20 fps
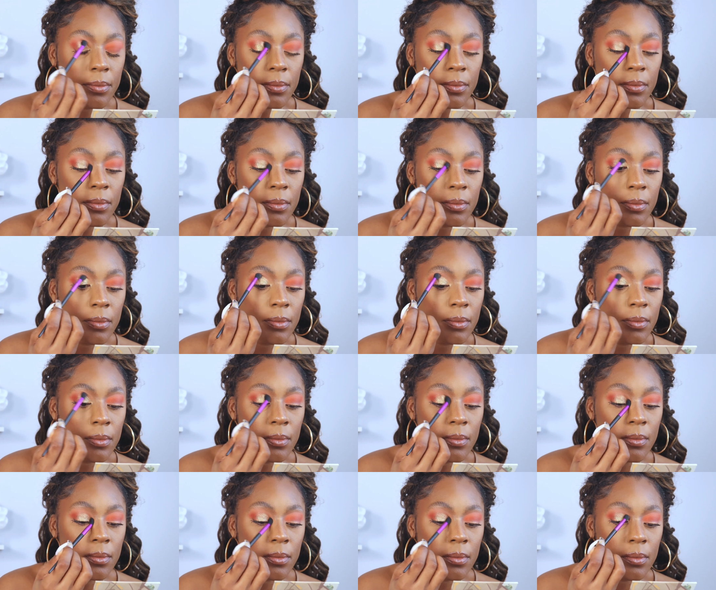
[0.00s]

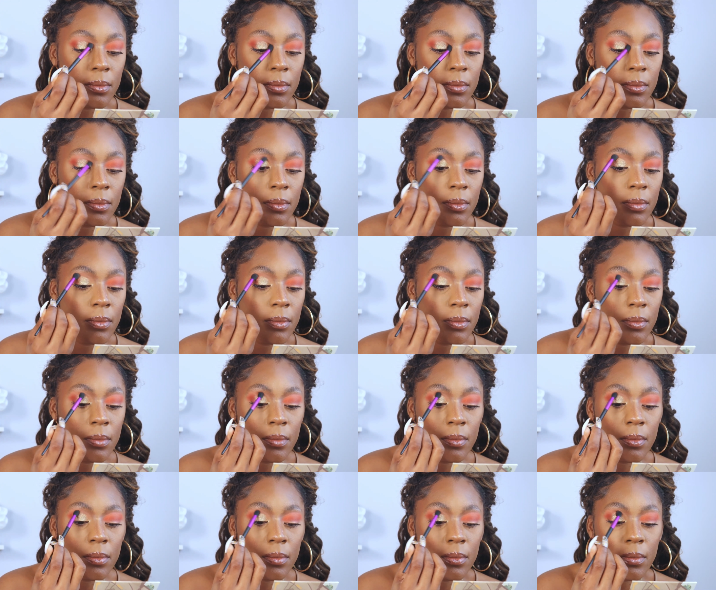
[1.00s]

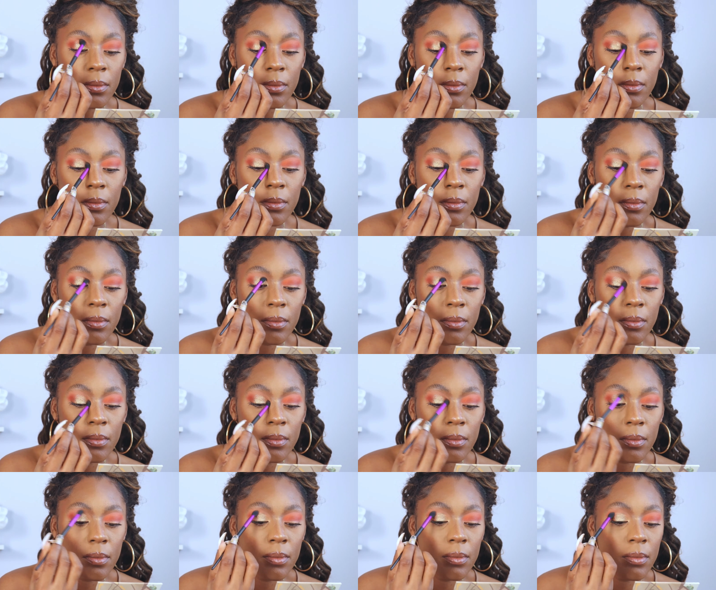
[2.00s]

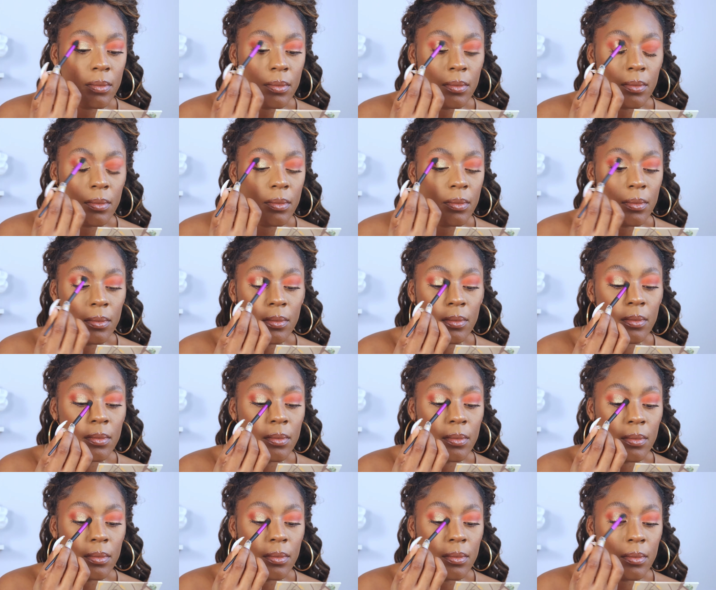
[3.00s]

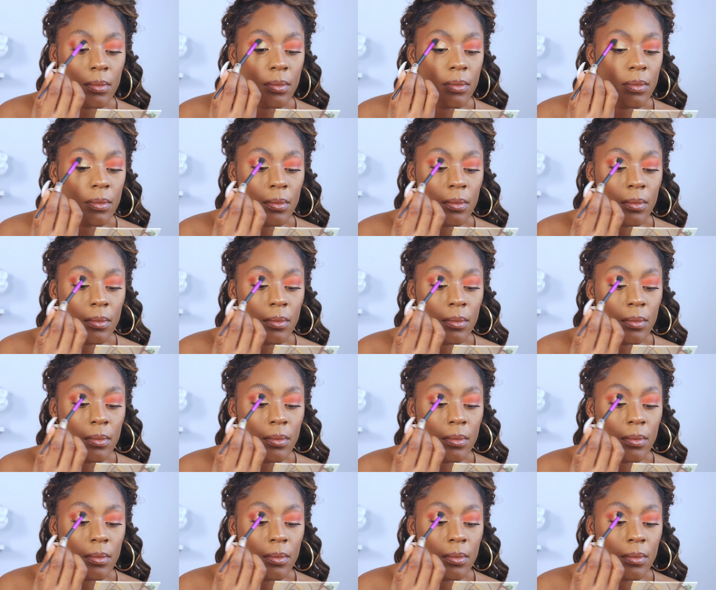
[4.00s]
[no speech]